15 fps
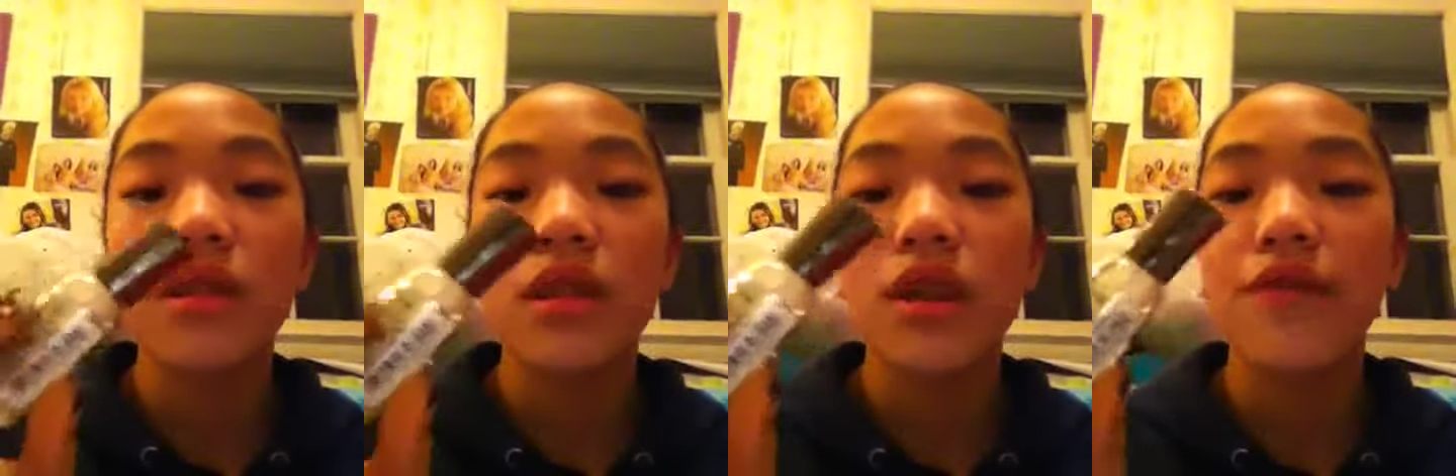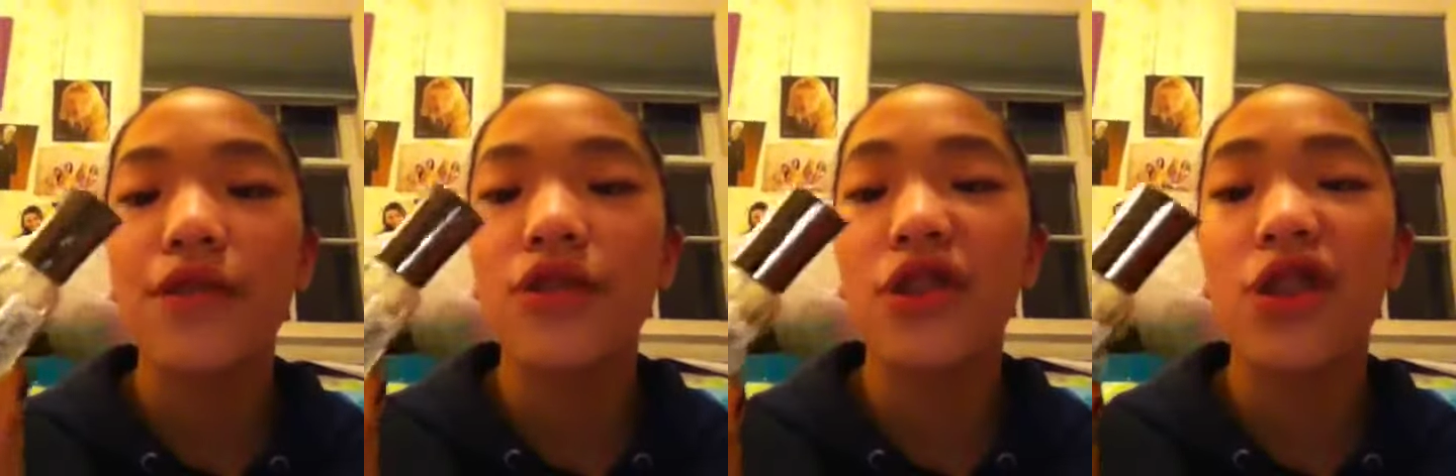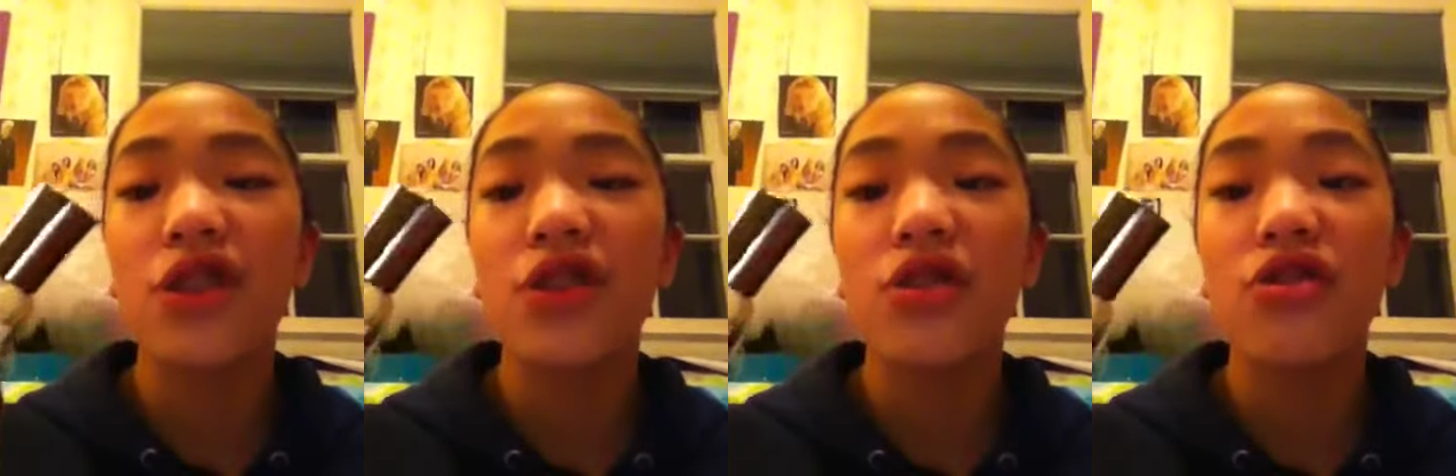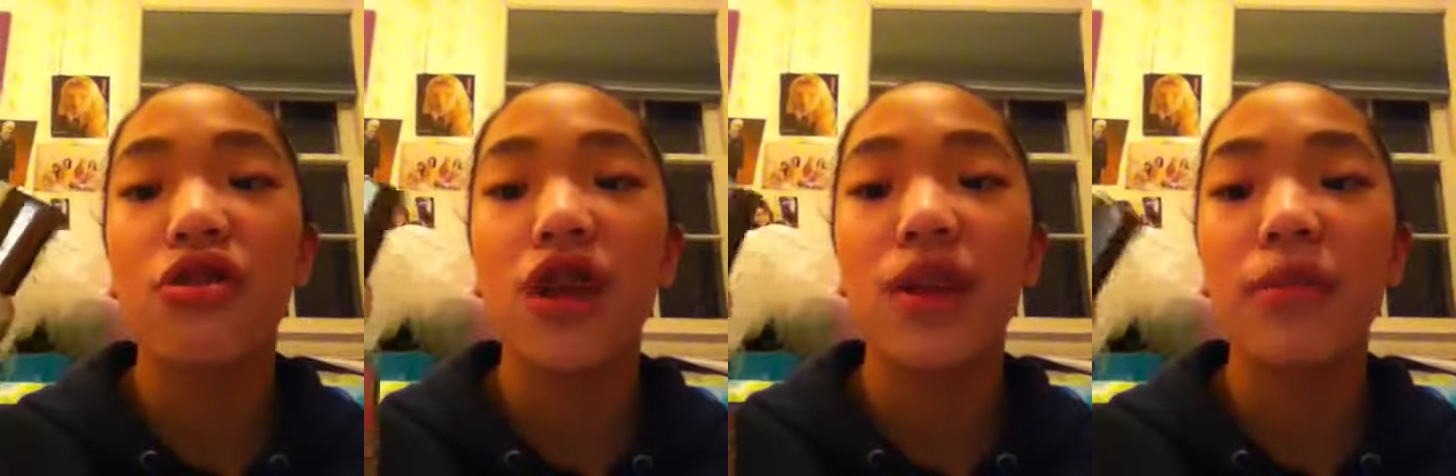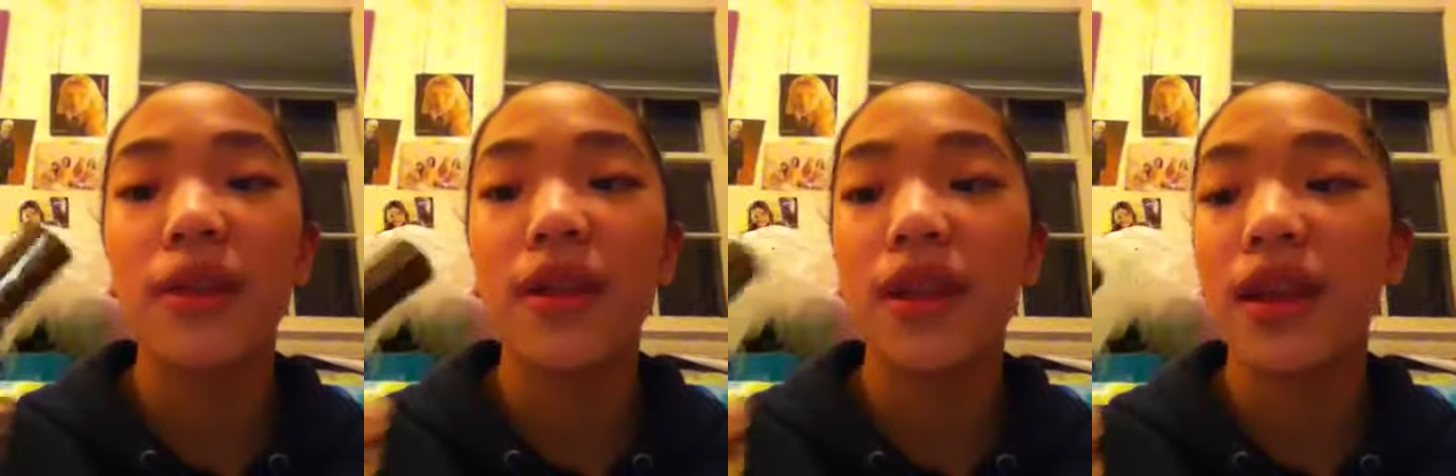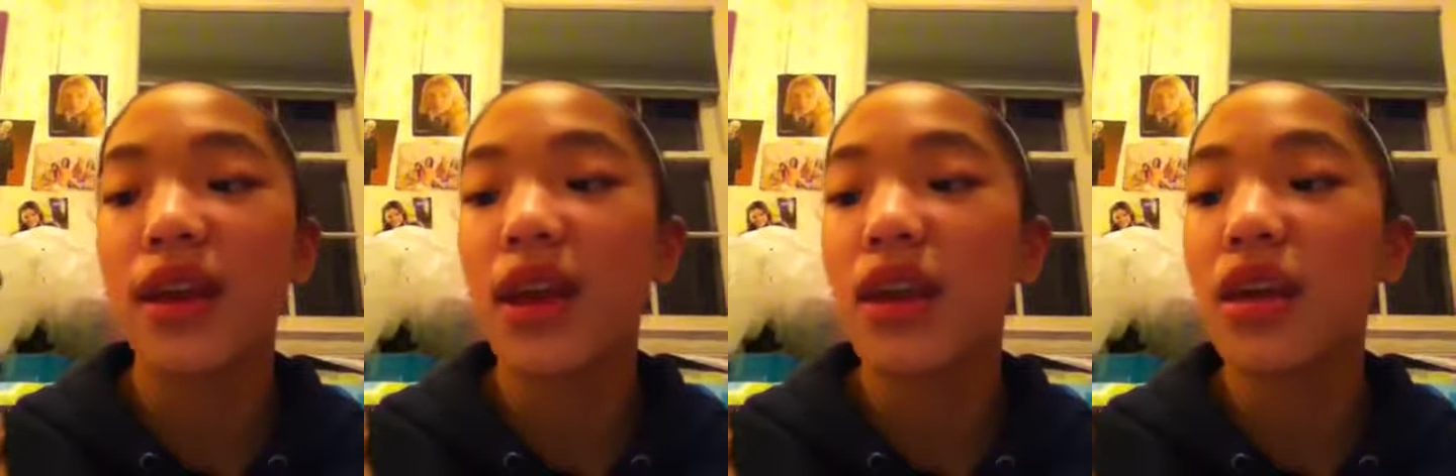it's not really extreme
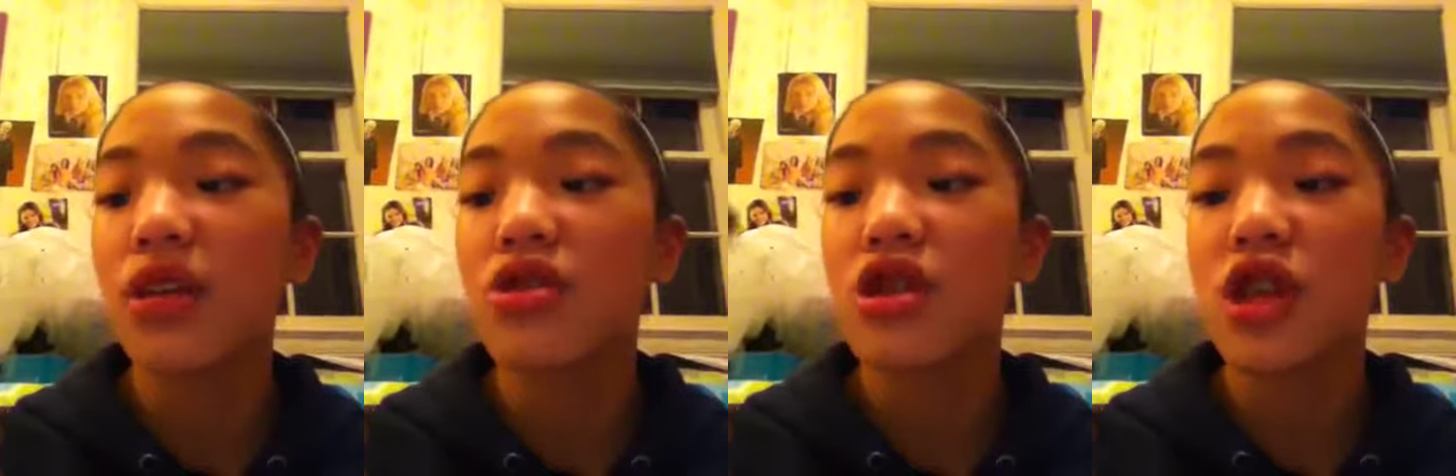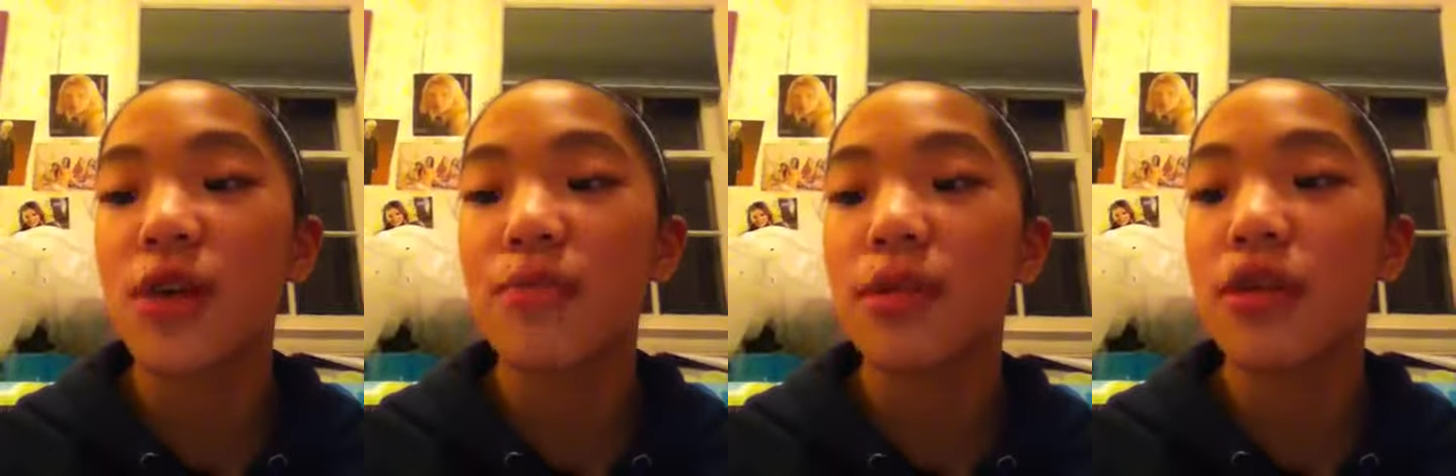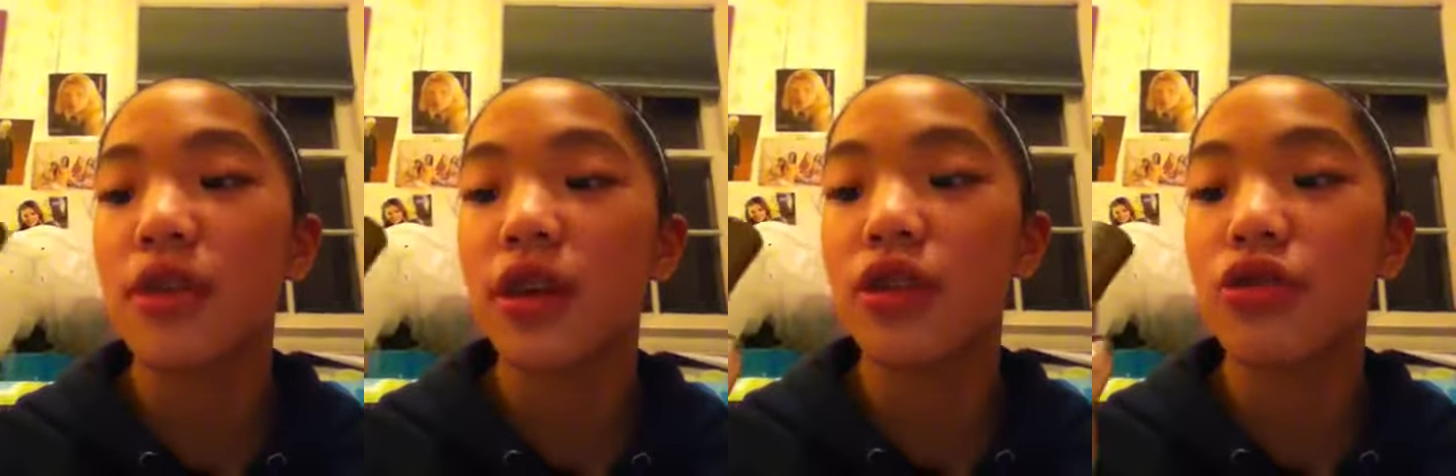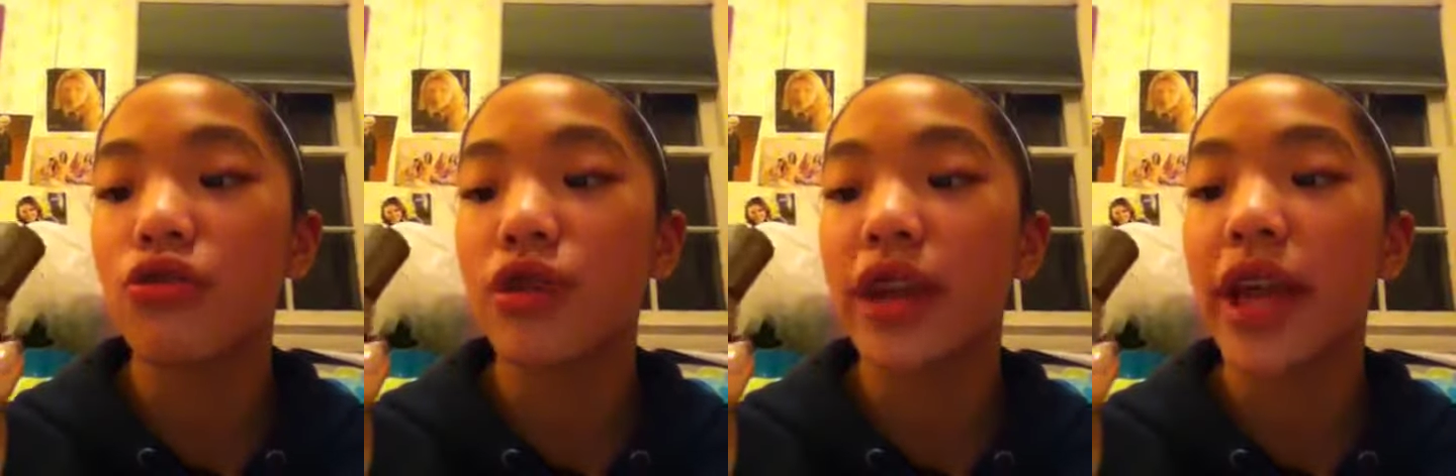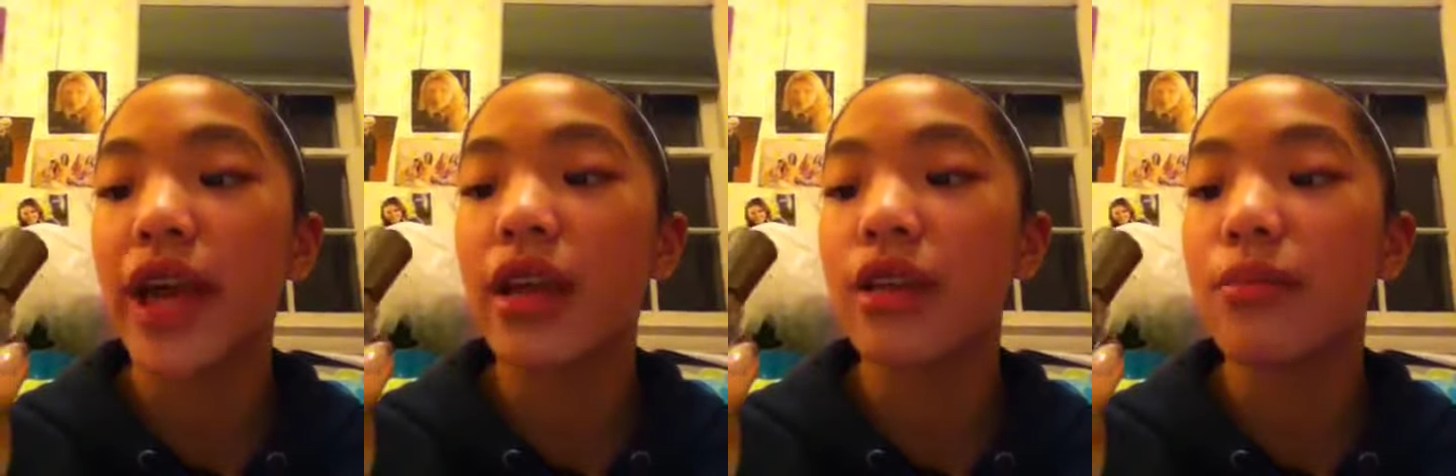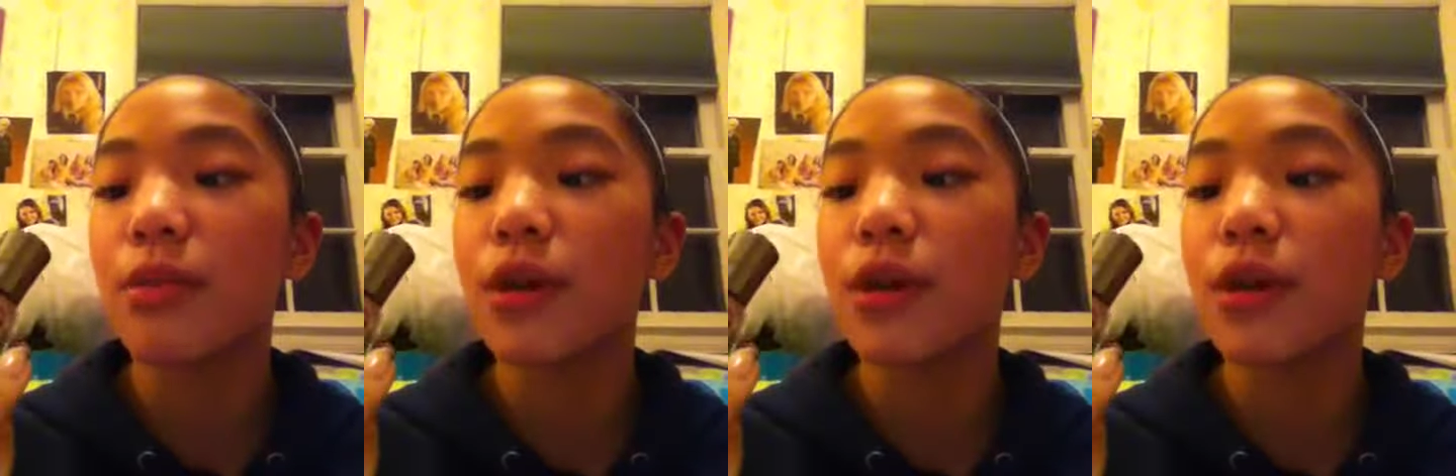because I kind of chipped in like three days.